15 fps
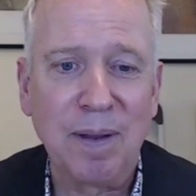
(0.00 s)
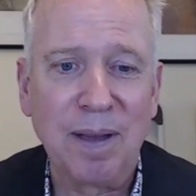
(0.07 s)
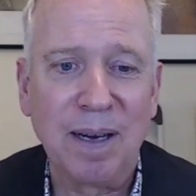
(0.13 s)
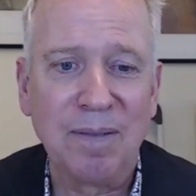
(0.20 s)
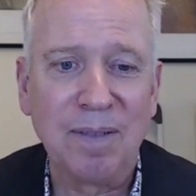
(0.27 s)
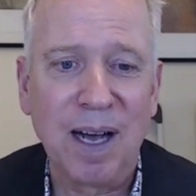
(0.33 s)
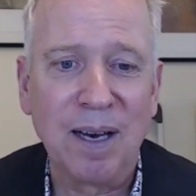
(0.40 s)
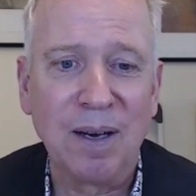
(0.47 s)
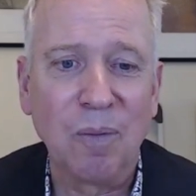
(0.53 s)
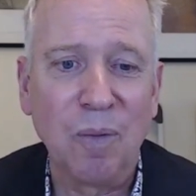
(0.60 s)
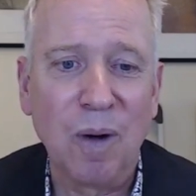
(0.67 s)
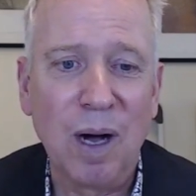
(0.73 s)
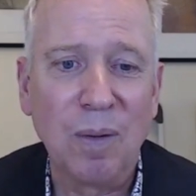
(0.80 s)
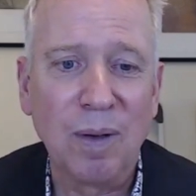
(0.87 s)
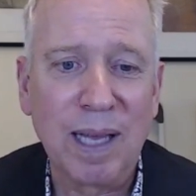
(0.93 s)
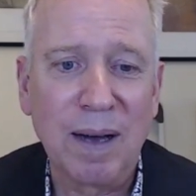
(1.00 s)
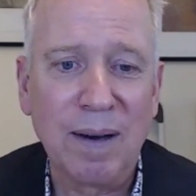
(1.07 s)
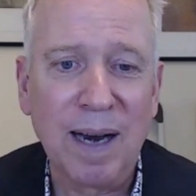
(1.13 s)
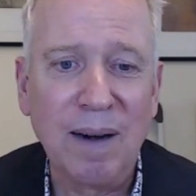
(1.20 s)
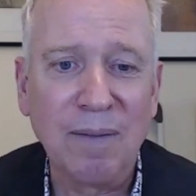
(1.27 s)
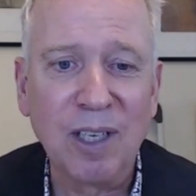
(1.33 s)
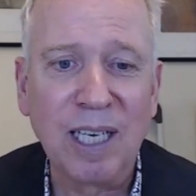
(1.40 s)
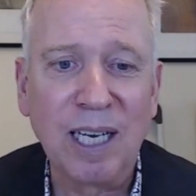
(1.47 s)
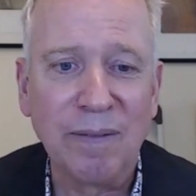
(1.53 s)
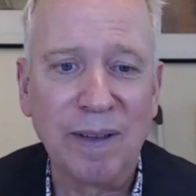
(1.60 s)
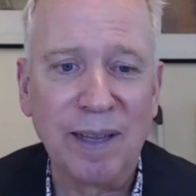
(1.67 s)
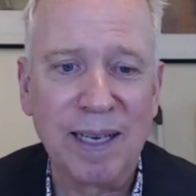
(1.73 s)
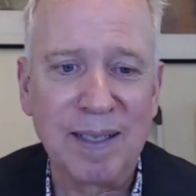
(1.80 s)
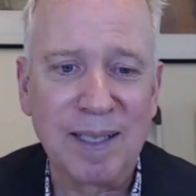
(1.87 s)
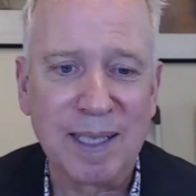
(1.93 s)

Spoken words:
that have gotten well without ever giving them